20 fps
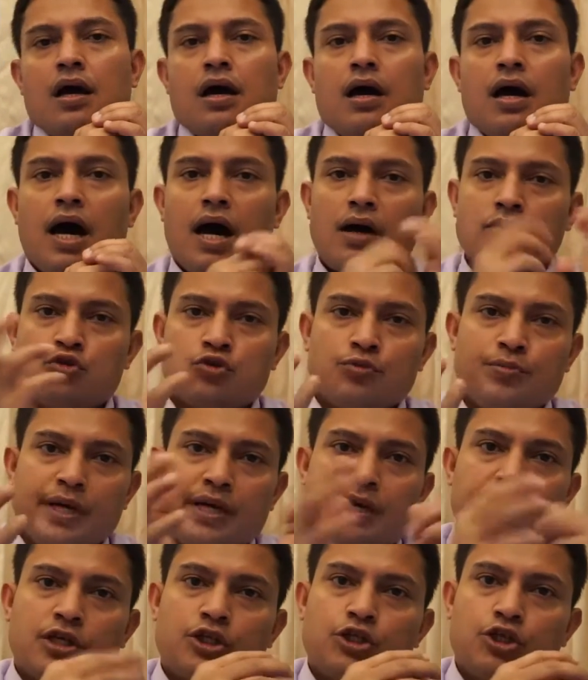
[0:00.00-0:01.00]
how to make
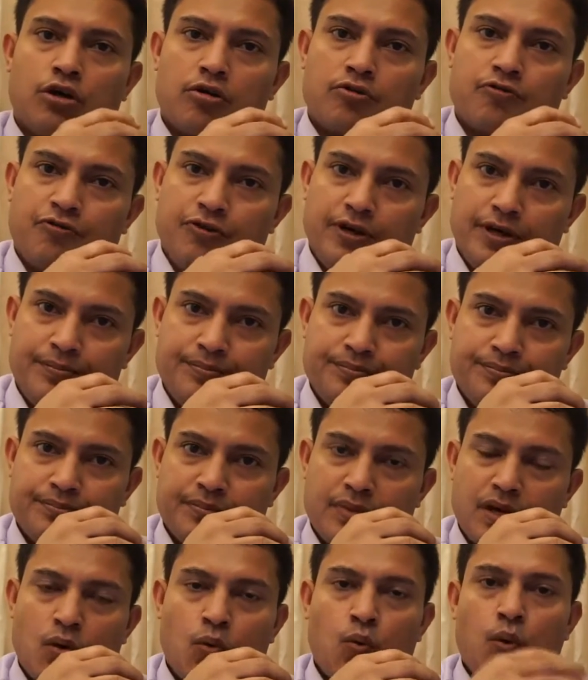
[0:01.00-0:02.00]
a short film,
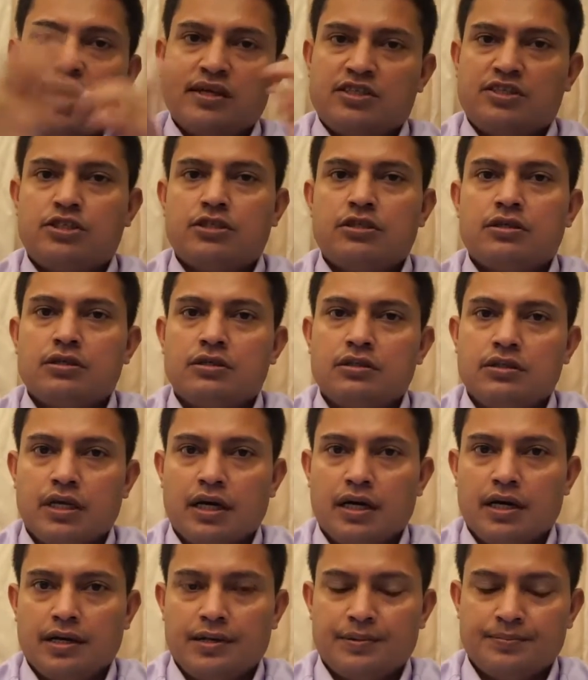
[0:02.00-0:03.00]
what
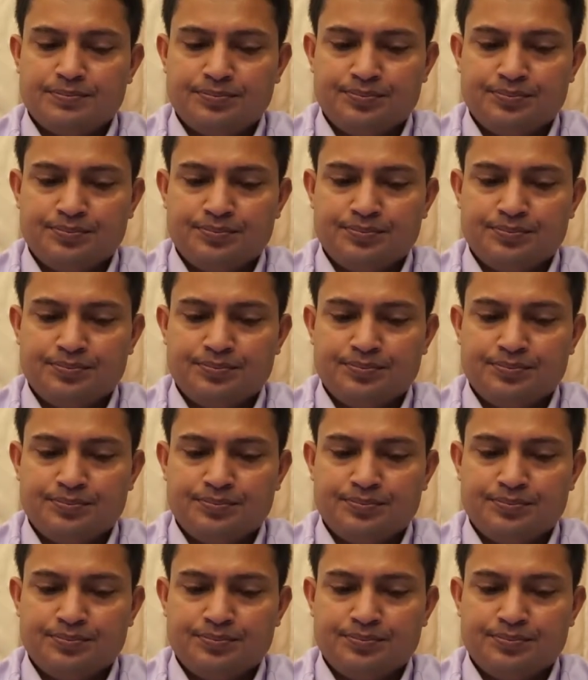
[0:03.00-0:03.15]
the